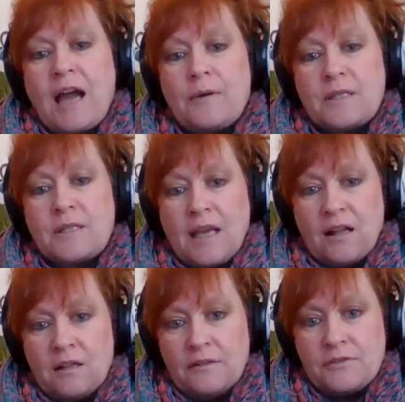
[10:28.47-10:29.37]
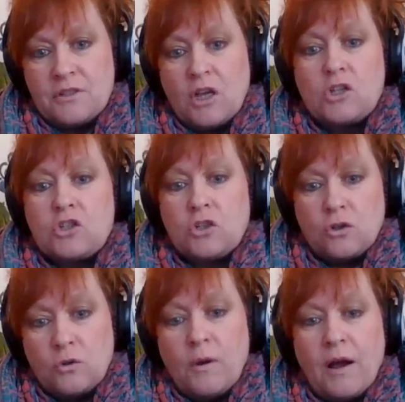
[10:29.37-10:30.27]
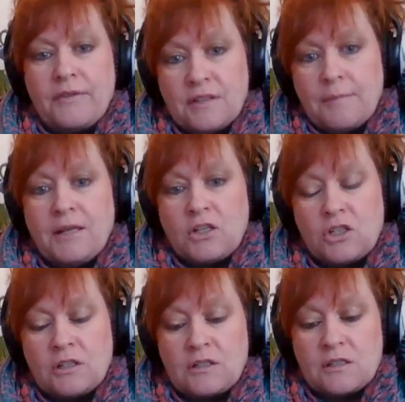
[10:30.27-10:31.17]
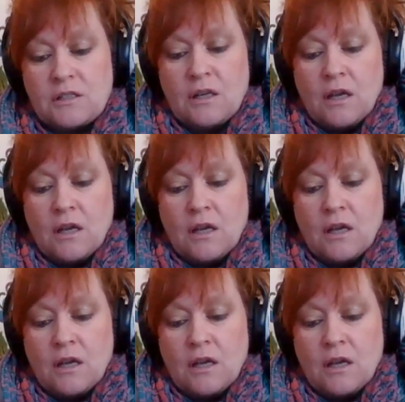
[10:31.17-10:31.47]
ourselves to other dimensions.